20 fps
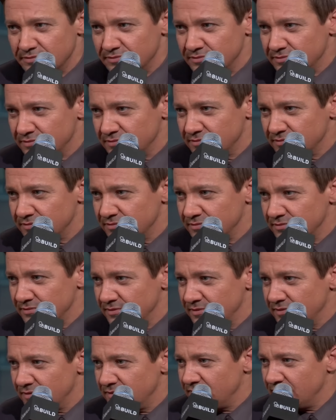May
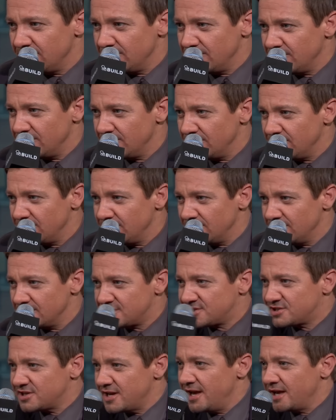third. May
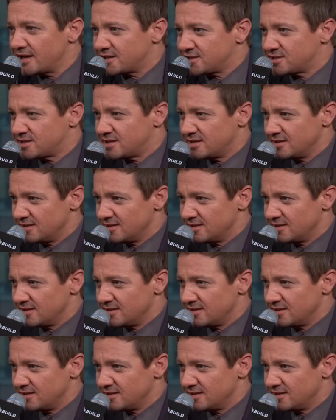6th. Oh my